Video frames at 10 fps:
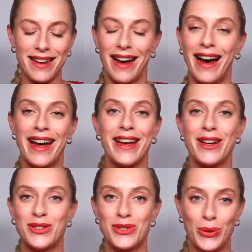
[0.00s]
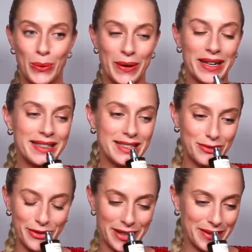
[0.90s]
I adore this
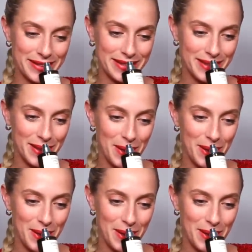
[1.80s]
fragrance.